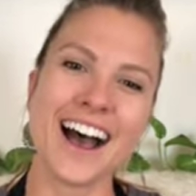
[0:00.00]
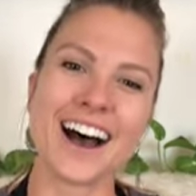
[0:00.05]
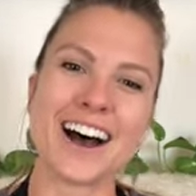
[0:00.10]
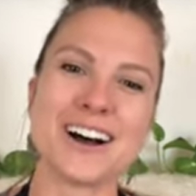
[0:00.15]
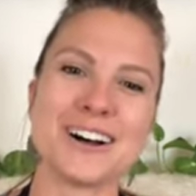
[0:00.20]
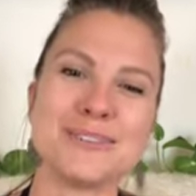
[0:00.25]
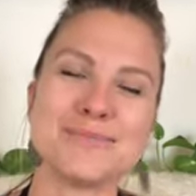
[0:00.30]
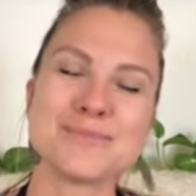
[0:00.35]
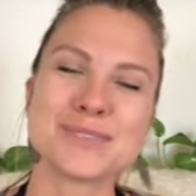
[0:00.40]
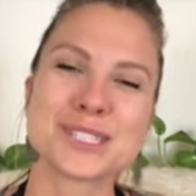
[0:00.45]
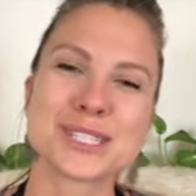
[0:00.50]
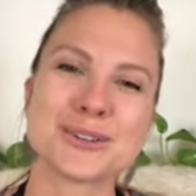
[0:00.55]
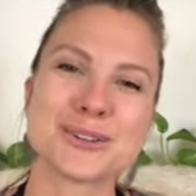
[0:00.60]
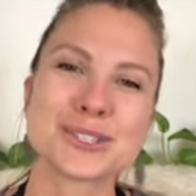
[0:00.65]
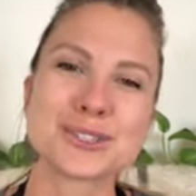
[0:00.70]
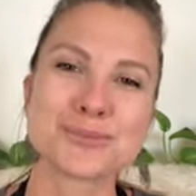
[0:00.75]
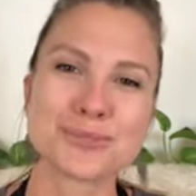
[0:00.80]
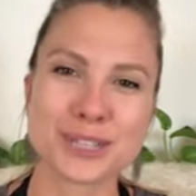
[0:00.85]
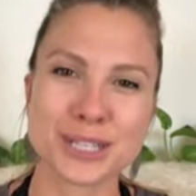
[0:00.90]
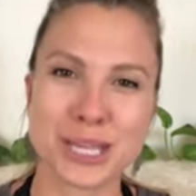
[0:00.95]
um, so
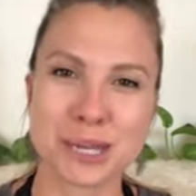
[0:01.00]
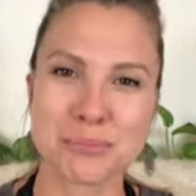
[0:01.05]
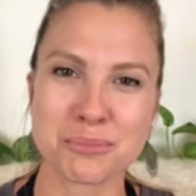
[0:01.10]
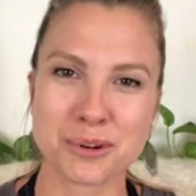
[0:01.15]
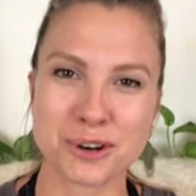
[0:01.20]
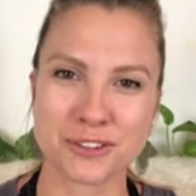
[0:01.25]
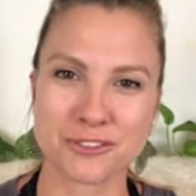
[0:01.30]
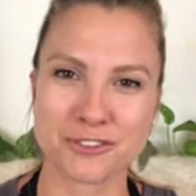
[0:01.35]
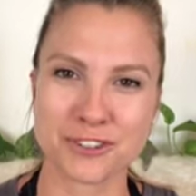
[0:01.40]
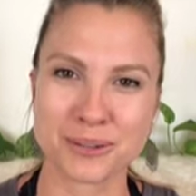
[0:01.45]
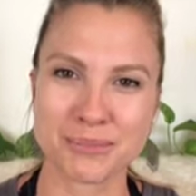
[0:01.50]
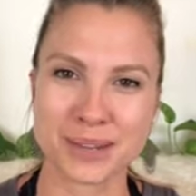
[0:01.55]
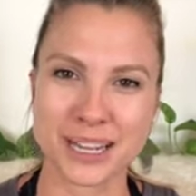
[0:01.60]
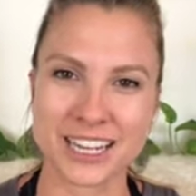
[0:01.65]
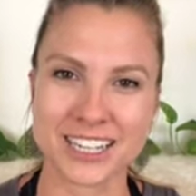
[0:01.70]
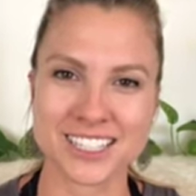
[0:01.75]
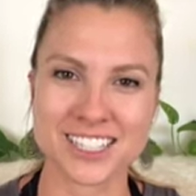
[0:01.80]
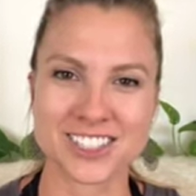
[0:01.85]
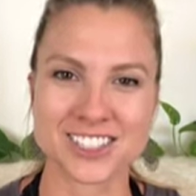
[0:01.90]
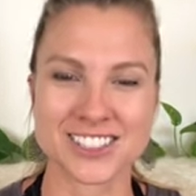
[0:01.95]
it's really important for
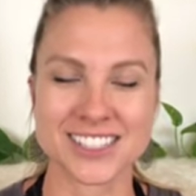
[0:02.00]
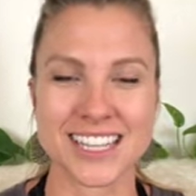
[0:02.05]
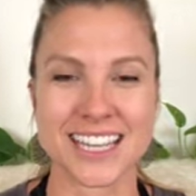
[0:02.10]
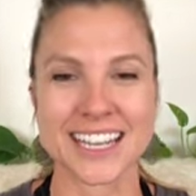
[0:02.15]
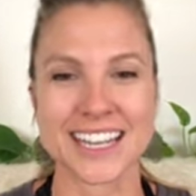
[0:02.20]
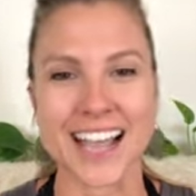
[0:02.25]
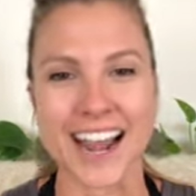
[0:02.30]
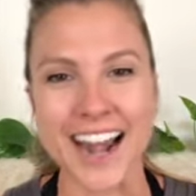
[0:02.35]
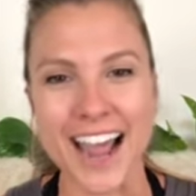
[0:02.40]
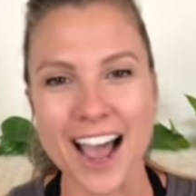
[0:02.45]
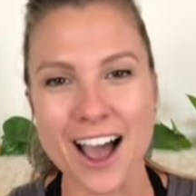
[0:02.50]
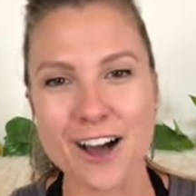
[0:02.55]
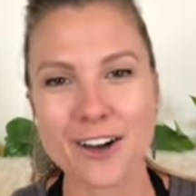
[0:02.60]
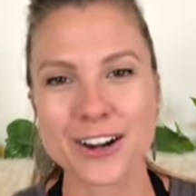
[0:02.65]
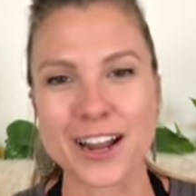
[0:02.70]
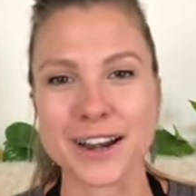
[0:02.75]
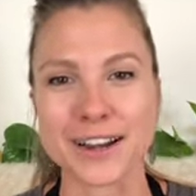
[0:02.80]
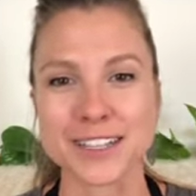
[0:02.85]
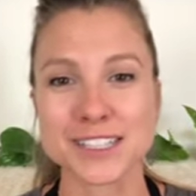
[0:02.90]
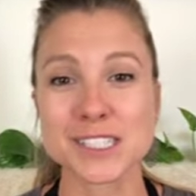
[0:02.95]
me to just like get
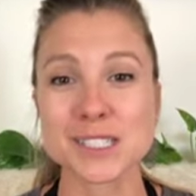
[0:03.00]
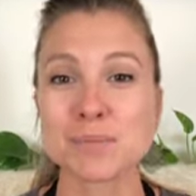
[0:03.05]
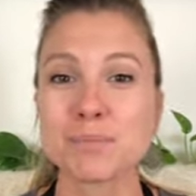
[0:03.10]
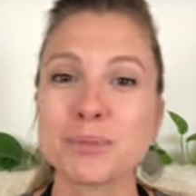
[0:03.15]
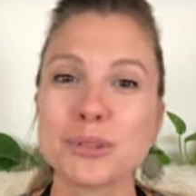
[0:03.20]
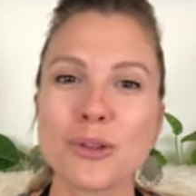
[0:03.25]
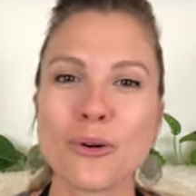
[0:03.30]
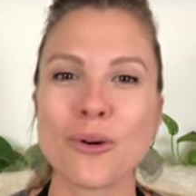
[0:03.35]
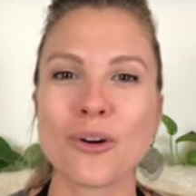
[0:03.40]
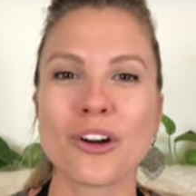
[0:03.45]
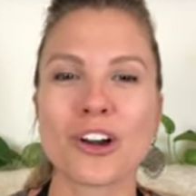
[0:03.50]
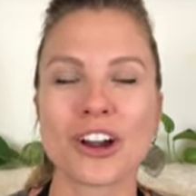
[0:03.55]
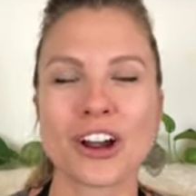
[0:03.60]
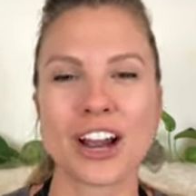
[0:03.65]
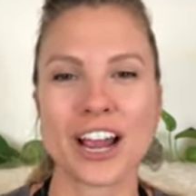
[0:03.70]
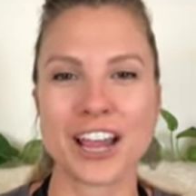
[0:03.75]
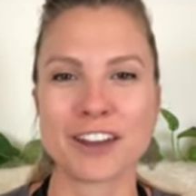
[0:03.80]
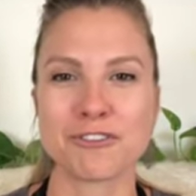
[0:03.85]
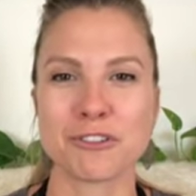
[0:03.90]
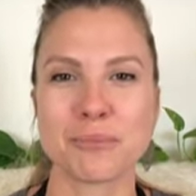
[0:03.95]
out and
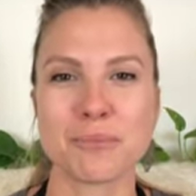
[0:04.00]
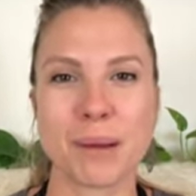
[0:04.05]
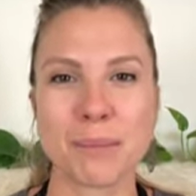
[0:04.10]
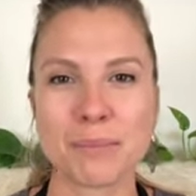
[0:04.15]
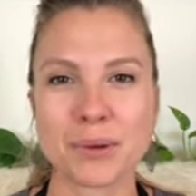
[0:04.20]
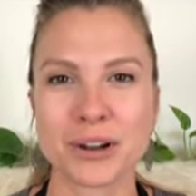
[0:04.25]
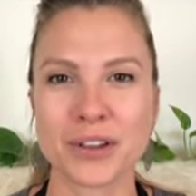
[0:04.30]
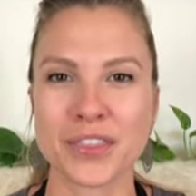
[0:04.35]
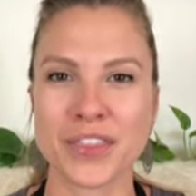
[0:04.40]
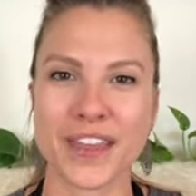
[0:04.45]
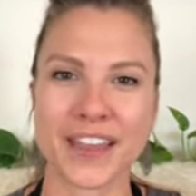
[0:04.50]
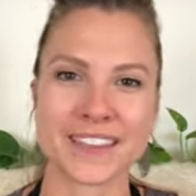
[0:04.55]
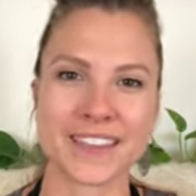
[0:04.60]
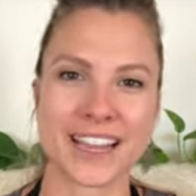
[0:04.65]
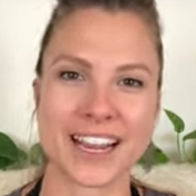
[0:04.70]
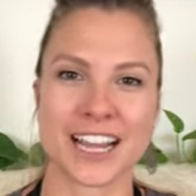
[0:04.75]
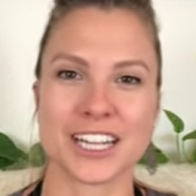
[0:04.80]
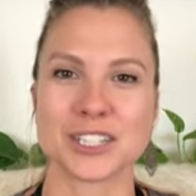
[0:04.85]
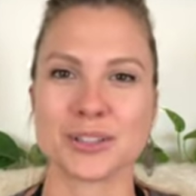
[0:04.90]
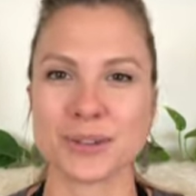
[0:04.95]
explore and remember that
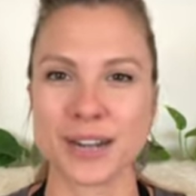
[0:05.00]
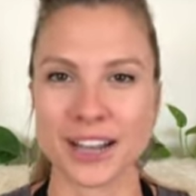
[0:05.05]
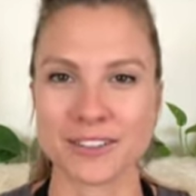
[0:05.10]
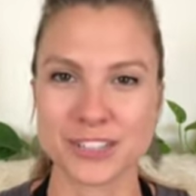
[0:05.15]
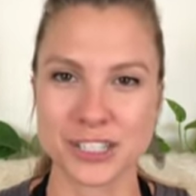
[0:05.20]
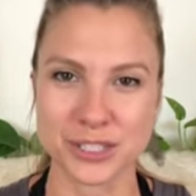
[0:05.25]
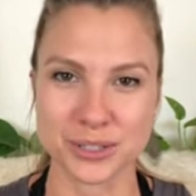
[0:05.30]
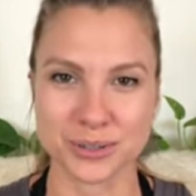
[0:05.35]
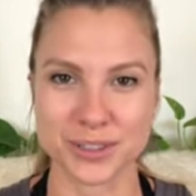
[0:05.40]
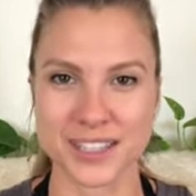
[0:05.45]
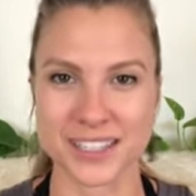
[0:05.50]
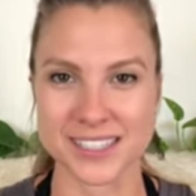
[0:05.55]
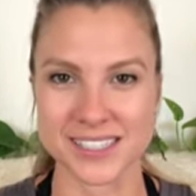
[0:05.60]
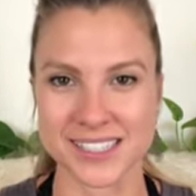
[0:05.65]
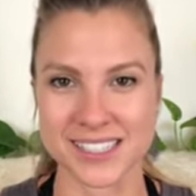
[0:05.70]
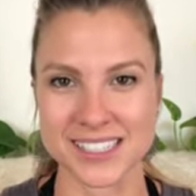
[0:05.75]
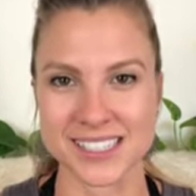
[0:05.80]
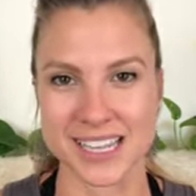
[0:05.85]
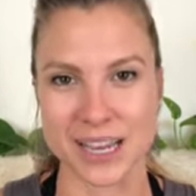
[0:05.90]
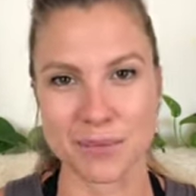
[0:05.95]
like I don't have to do
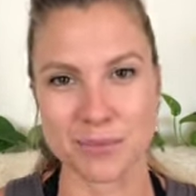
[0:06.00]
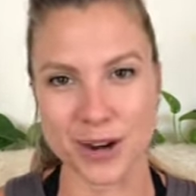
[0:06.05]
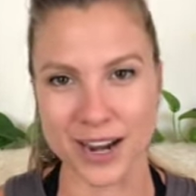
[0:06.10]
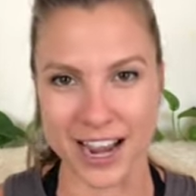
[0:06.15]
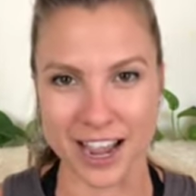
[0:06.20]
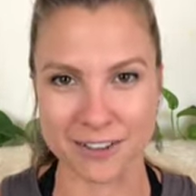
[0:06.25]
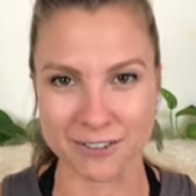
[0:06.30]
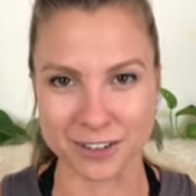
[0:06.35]
things the same way